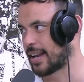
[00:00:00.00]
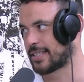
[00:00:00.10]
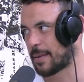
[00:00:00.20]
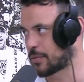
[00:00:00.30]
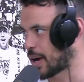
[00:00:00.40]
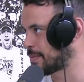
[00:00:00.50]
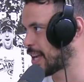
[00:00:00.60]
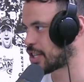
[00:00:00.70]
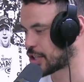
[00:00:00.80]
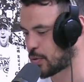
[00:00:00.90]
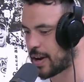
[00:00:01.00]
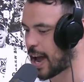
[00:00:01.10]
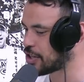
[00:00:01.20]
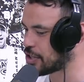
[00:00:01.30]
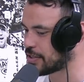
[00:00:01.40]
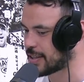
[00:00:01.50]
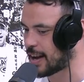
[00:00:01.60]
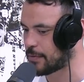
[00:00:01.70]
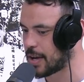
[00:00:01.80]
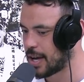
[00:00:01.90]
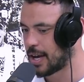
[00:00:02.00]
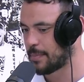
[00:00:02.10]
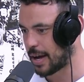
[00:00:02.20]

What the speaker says: And sometimes that's just a reaction stuff.